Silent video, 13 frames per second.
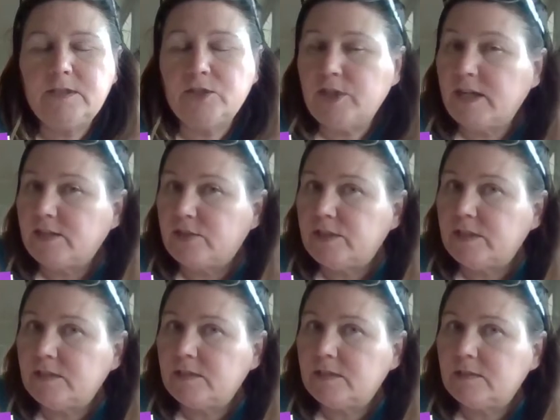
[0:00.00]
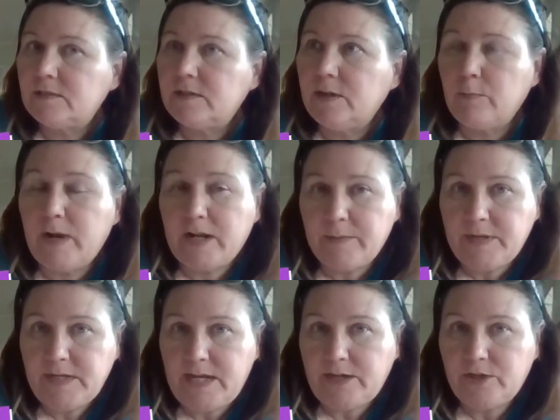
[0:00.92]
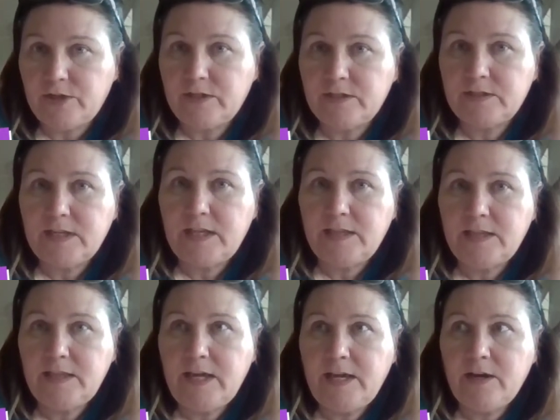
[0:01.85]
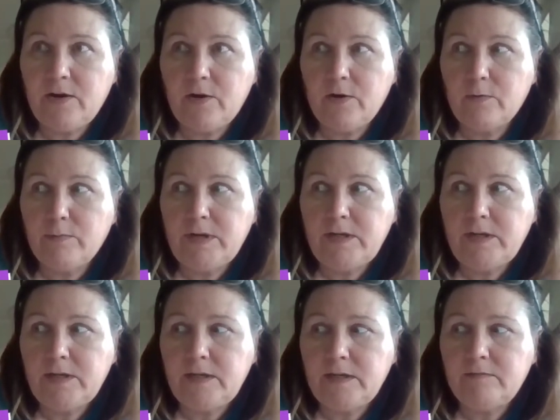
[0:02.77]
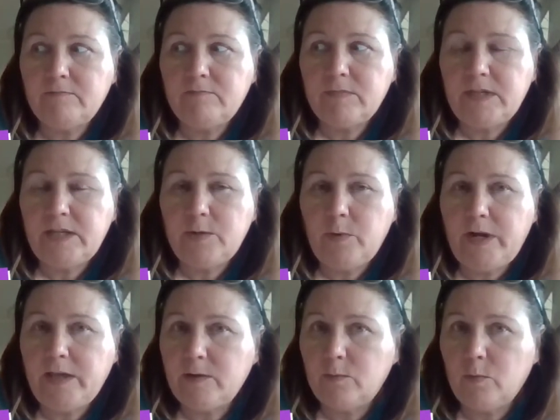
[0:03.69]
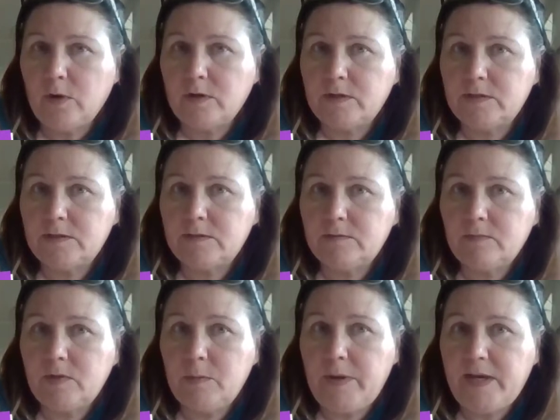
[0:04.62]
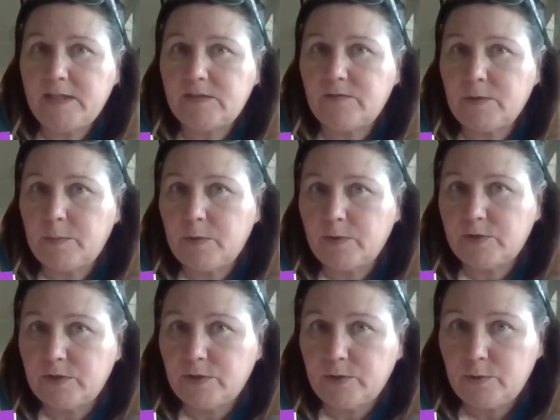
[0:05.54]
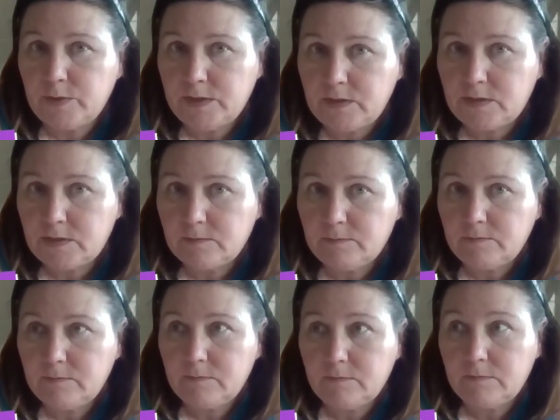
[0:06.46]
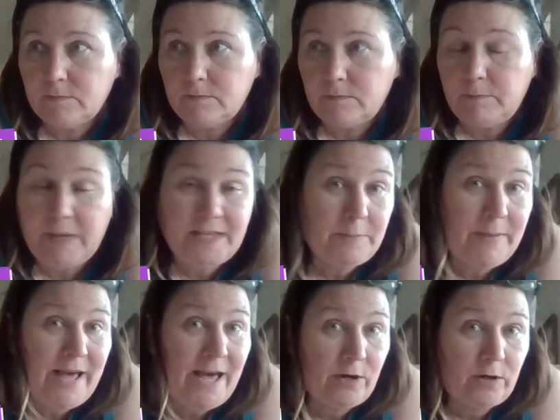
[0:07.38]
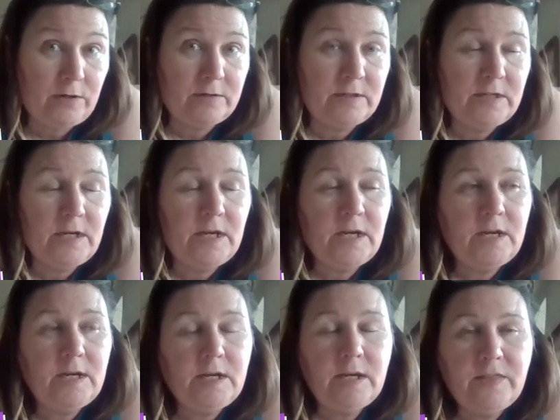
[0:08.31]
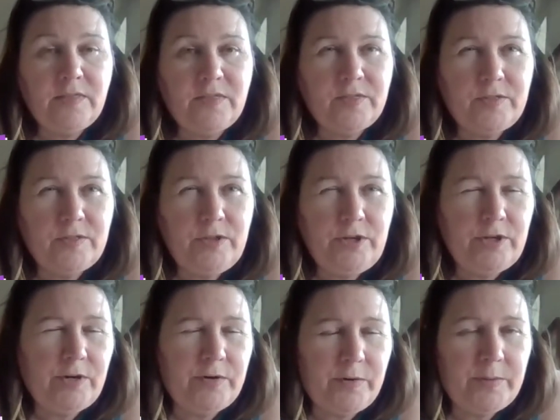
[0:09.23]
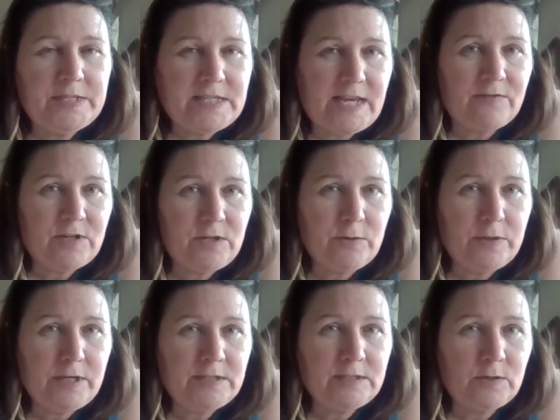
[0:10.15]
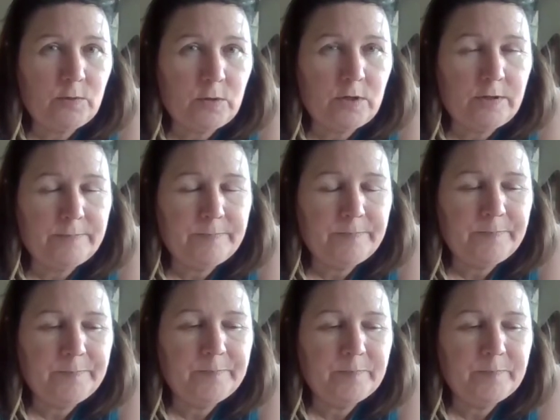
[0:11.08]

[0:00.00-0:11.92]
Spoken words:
suggestions, they're recommendations, and they are written in a way that works the best for the person who has made the pattern. You don't always have to do things in order,